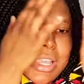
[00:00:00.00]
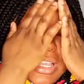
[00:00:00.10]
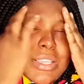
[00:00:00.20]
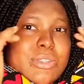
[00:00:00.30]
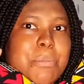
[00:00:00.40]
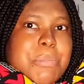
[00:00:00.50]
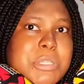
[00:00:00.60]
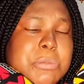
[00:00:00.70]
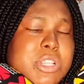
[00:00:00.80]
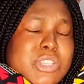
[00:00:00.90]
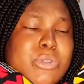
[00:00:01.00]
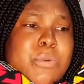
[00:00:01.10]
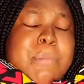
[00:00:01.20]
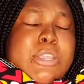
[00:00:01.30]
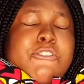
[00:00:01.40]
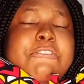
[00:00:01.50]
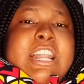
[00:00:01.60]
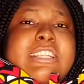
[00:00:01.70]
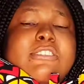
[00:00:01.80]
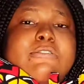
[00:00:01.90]
It's not possible because this one will make you feel
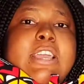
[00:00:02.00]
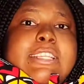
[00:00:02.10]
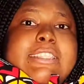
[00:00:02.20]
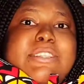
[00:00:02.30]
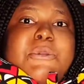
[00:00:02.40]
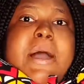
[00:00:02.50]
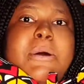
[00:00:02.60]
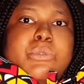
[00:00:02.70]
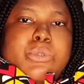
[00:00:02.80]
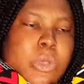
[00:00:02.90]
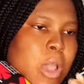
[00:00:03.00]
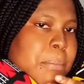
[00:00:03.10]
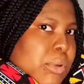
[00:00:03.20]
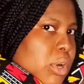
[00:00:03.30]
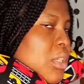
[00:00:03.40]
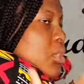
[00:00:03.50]
as if you are still in your house, because this